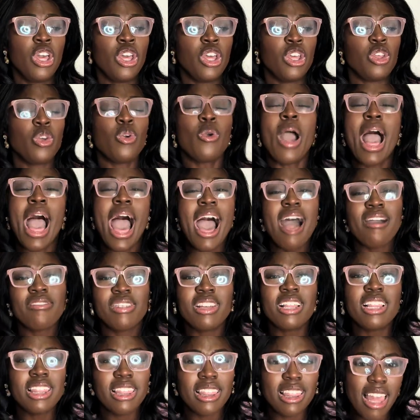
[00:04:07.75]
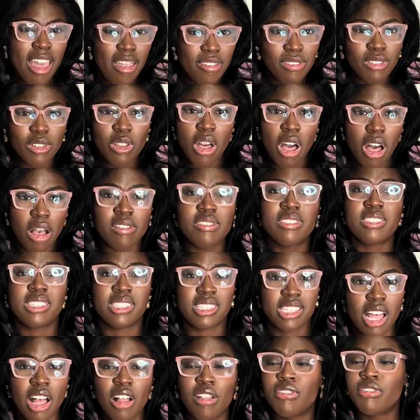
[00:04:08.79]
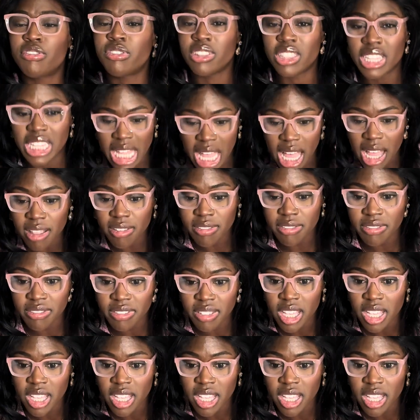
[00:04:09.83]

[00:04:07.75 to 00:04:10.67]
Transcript: you have a level of self-love